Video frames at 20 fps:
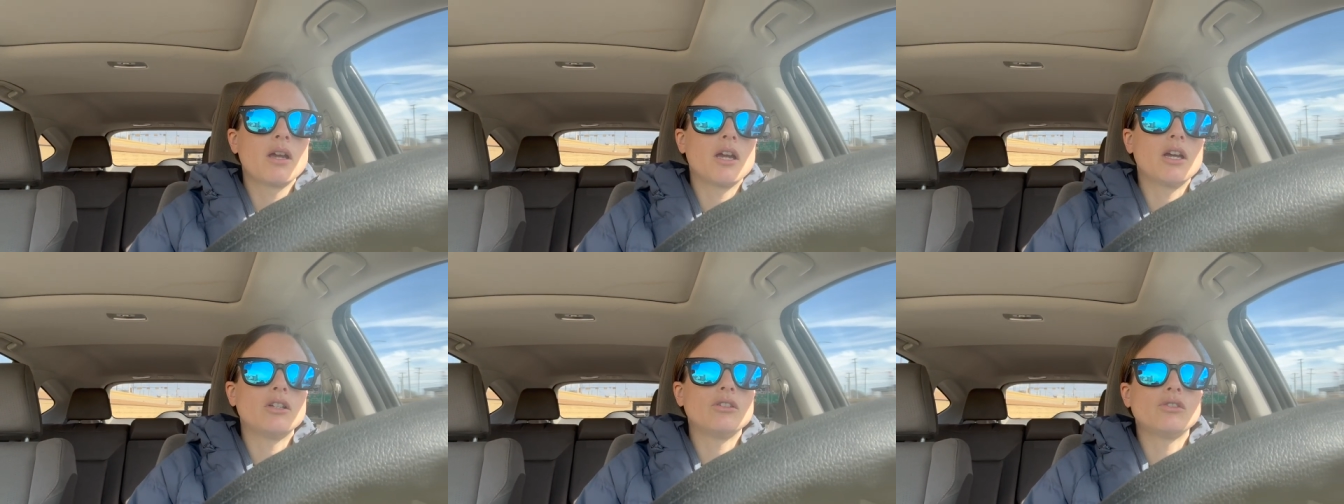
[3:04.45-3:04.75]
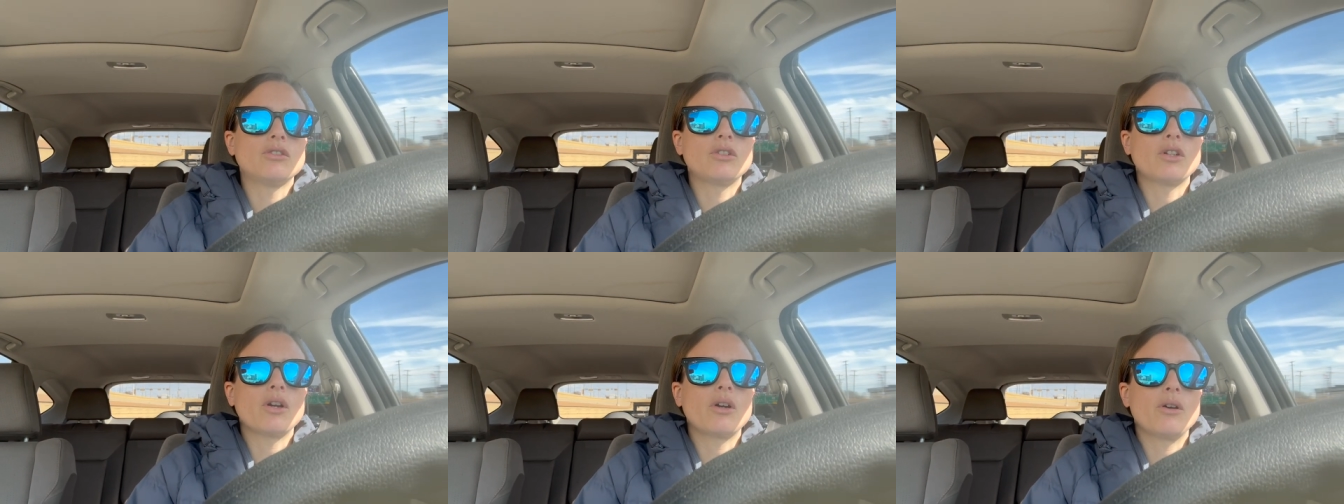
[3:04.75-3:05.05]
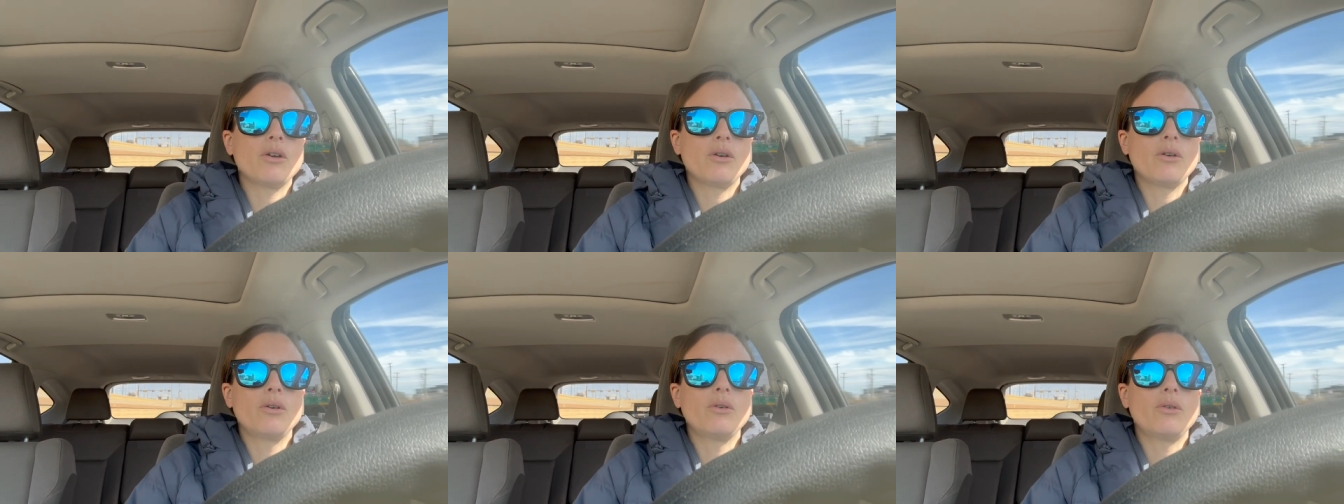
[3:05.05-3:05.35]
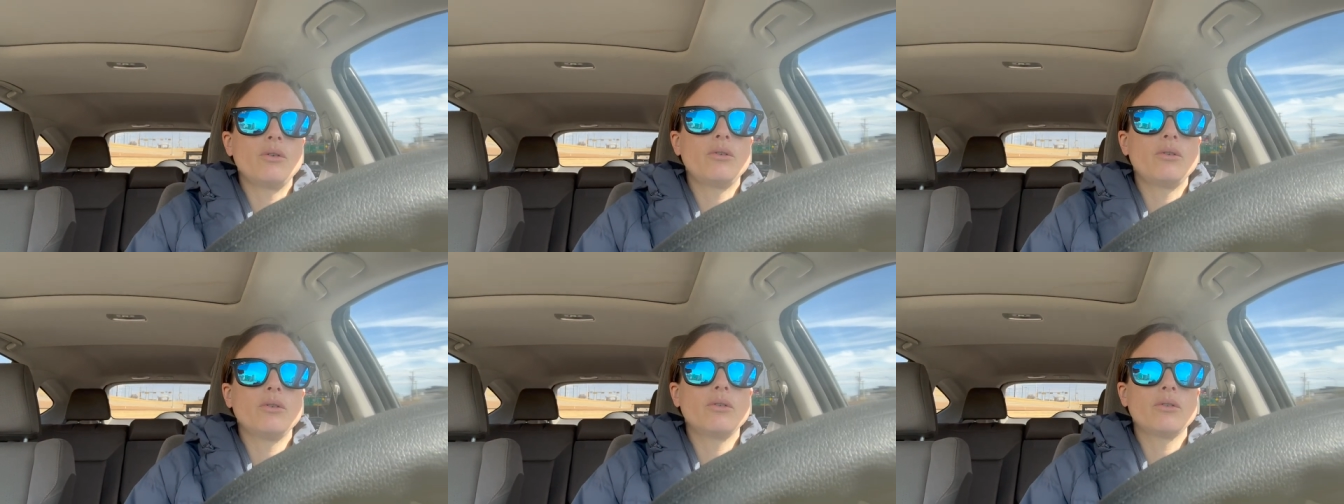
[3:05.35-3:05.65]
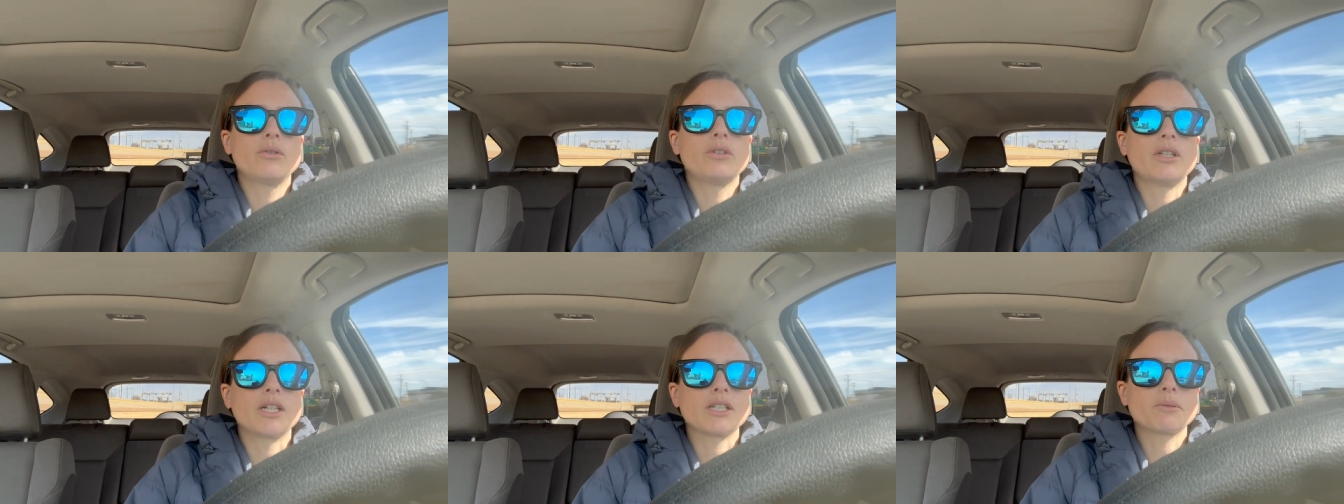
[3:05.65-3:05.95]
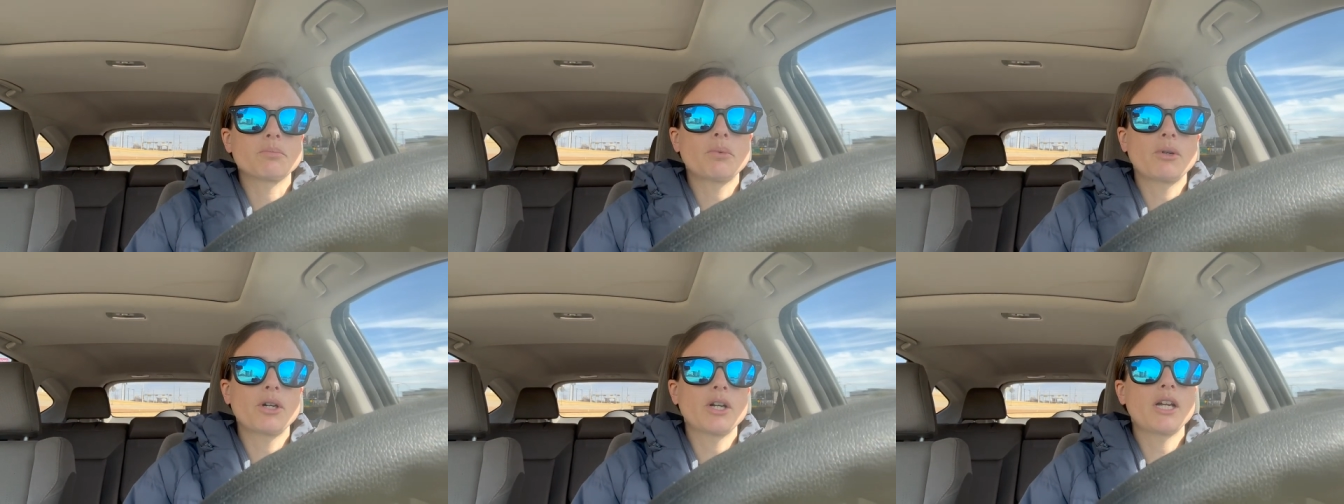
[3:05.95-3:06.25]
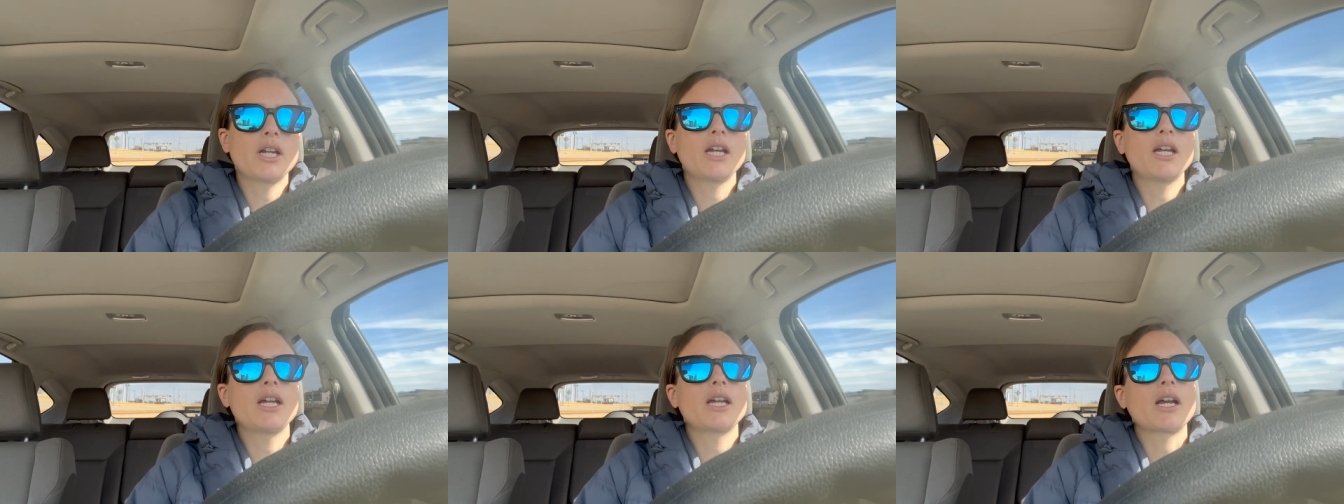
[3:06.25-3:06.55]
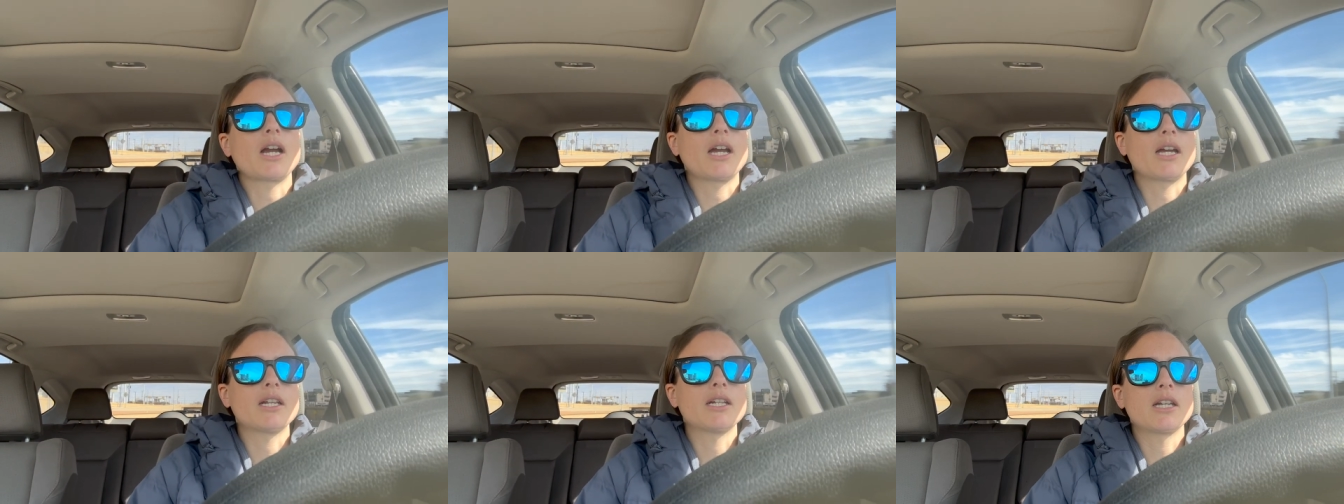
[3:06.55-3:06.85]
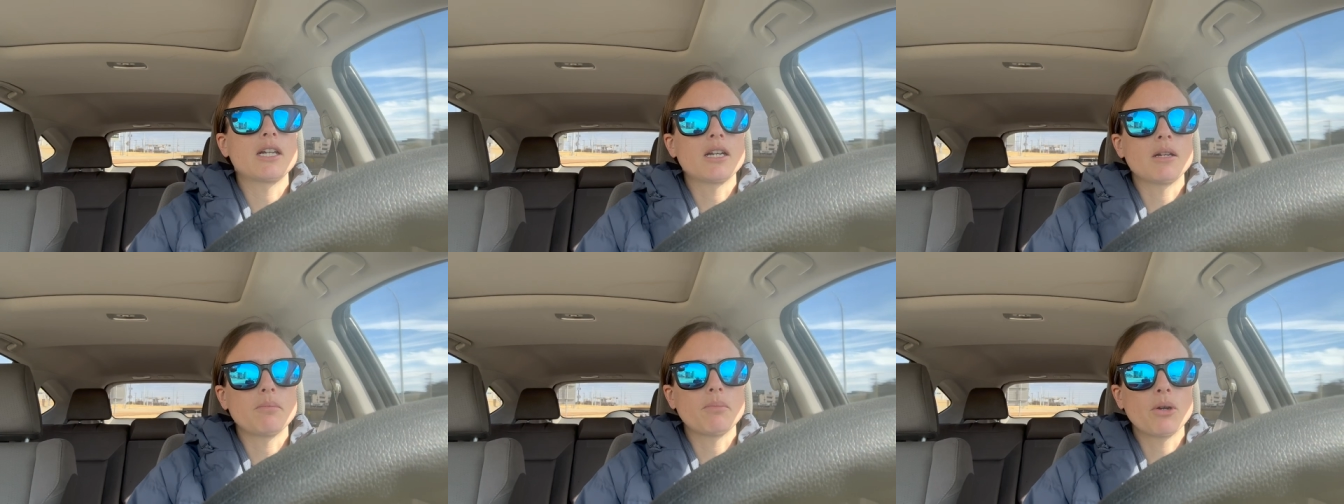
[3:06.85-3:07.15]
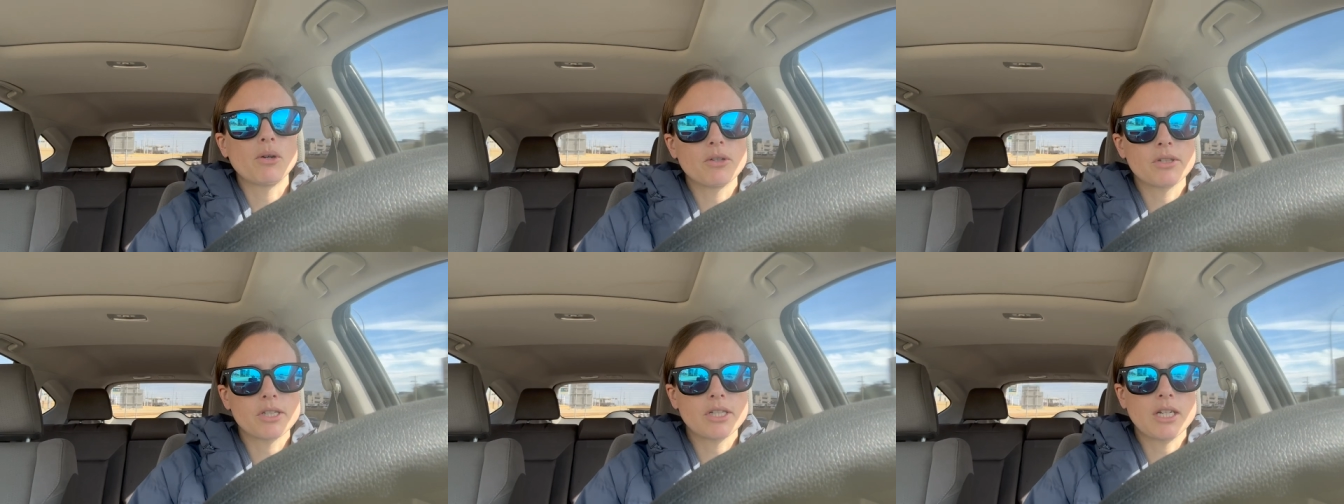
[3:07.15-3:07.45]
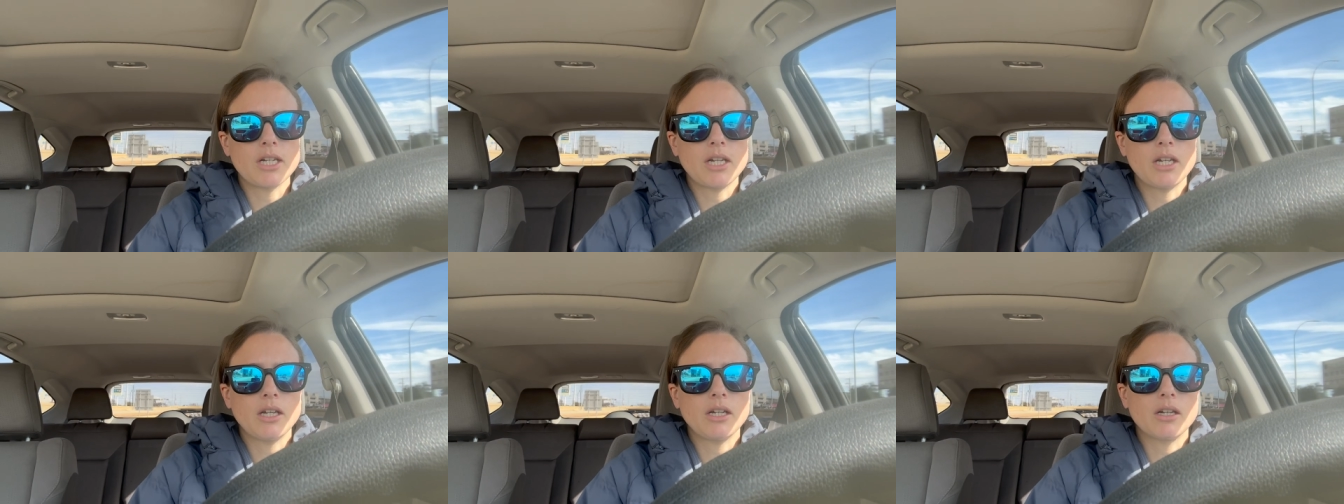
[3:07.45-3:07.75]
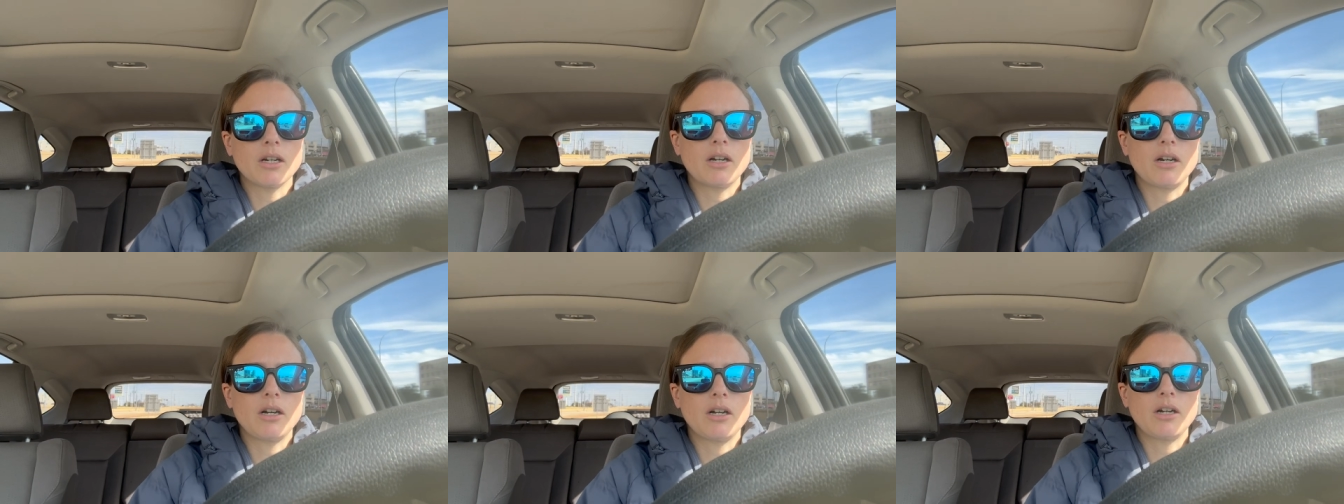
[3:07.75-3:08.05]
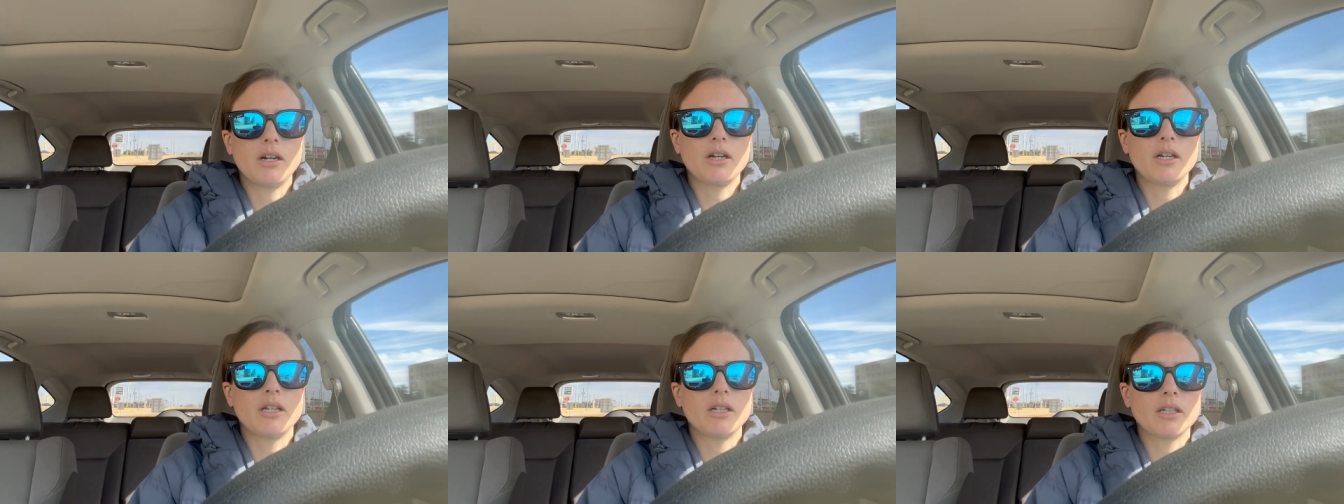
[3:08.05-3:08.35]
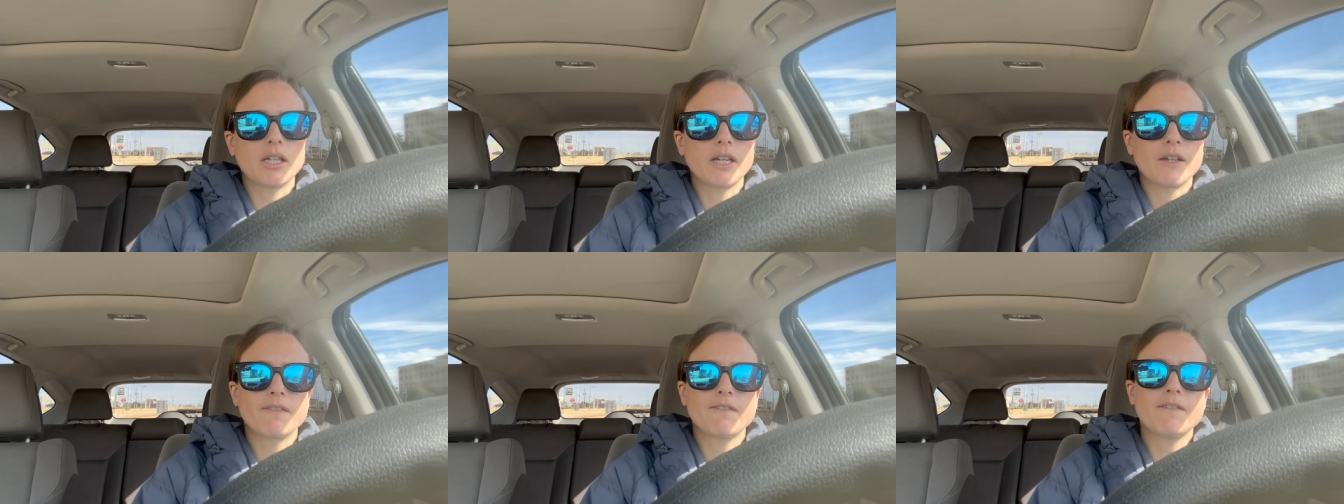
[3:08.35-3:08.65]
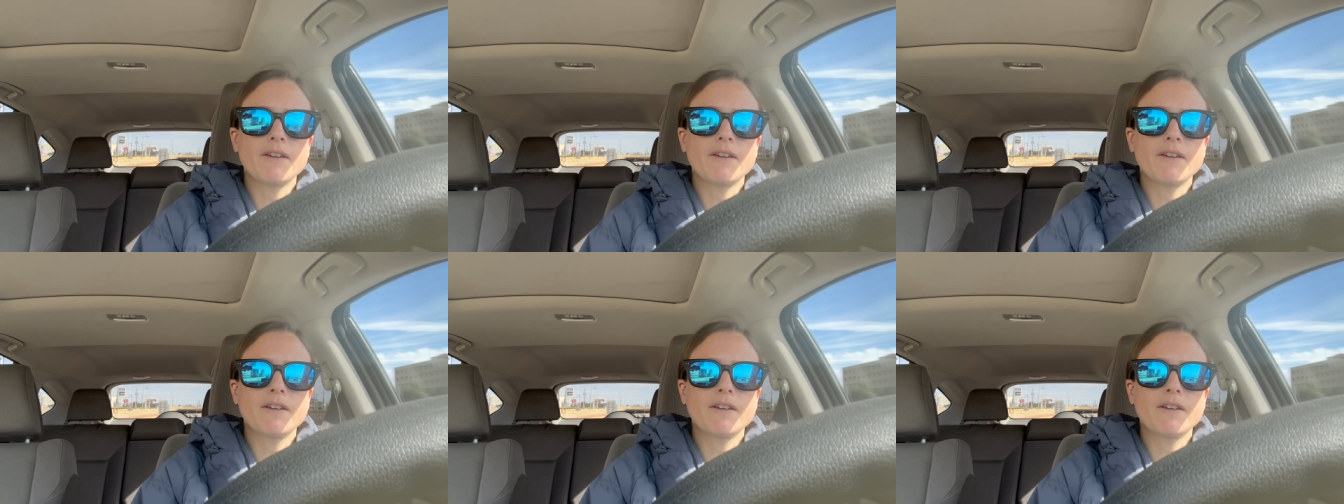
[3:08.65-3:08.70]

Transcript: And so next morning I ended up posting on like